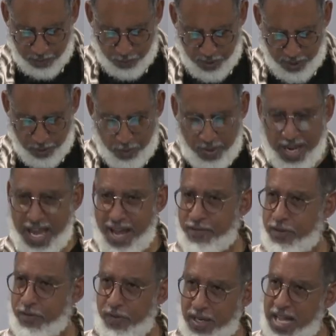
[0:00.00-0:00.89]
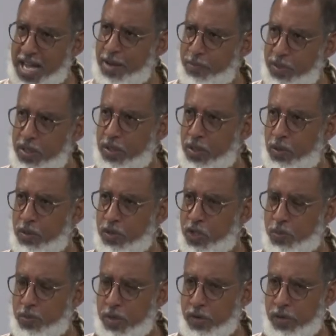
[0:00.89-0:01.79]
We, we have to rely upon the Holy
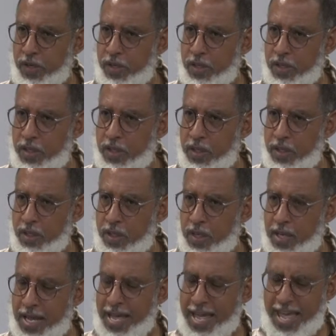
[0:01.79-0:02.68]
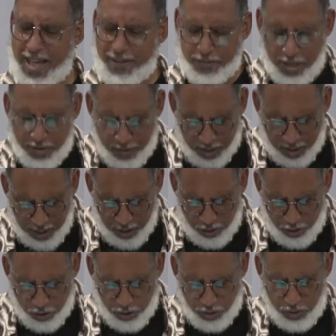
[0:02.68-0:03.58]
Spirit after
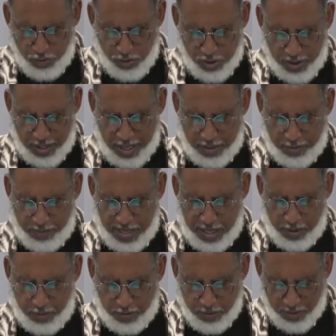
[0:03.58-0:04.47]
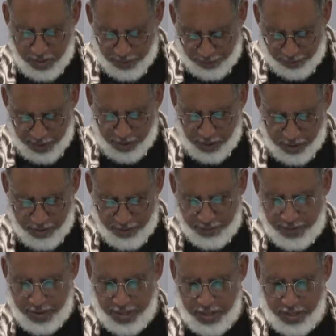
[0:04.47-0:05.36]
everything Jude said about defending the
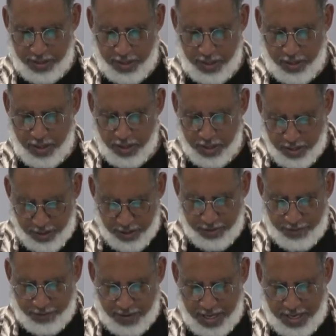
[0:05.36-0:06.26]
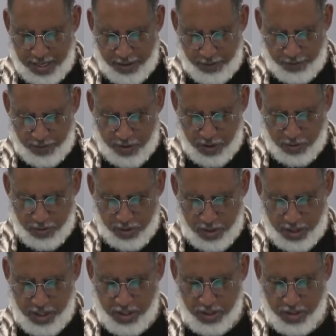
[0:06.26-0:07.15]
faith and identifying false
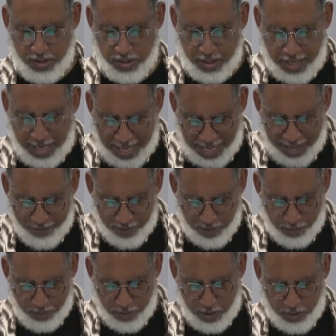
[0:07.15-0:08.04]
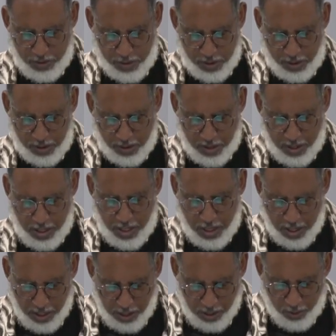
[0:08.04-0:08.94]
teachers and having mercy,
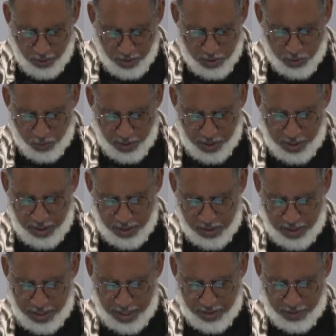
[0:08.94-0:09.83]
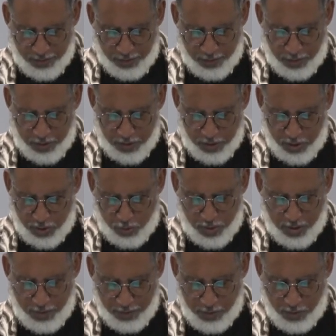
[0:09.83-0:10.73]
notice what he says in verses
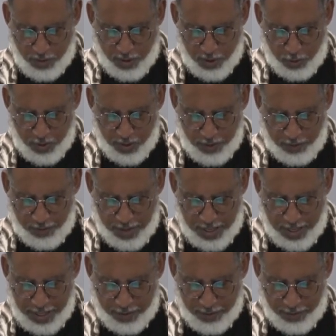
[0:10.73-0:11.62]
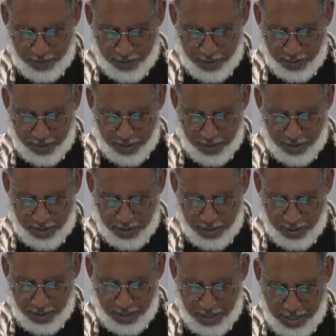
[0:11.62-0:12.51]
24 and 25.
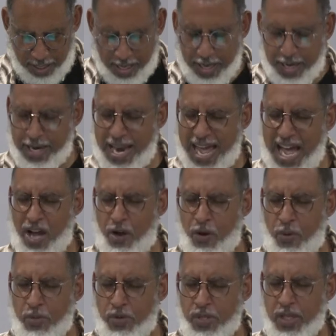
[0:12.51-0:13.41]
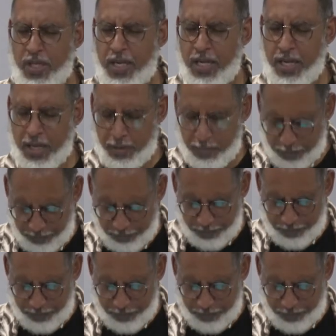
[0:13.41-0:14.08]
Now to him